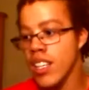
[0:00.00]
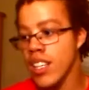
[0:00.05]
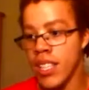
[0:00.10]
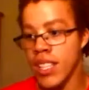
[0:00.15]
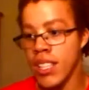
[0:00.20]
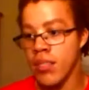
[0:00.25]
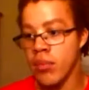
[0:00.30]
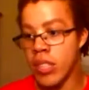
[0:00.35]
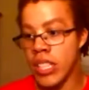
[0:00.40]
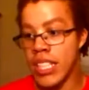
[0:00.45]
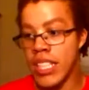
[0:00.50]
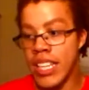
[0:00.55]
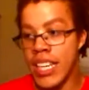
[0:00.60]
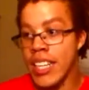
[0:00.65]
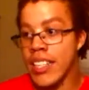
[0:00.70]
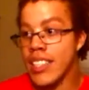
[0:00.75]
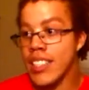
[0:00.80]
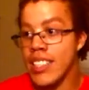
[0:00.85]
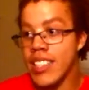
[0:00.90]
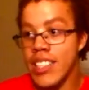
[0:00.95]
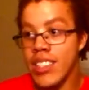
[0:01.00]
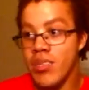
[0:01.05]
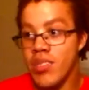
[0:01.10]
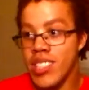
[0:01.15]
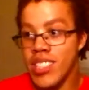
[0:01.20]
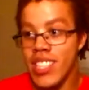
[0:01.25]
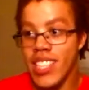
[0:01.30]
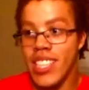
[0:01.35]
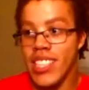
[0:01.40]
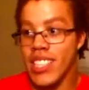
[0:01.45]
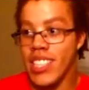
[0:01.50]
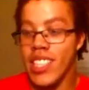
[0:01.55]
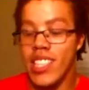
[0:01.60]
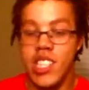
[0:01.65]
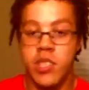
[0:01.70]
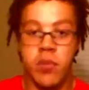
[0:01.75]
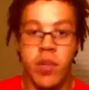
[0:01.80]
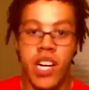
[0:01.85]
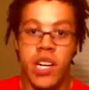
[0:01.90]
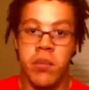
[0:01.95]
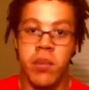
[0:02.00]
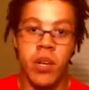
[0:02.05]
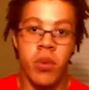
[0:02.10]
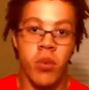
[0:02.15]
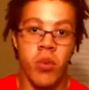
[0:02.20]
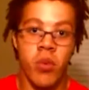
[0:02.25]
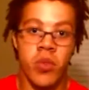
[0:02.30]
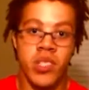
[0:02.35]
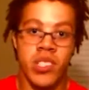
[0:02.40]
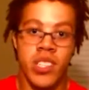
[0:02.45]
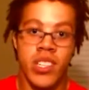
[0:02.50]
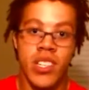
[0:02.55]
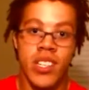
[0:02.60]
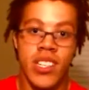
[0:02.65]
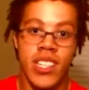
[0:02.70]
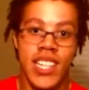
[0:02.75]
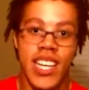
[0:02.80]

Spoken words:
And when it ended and was like, yeah, Spider-Man will return,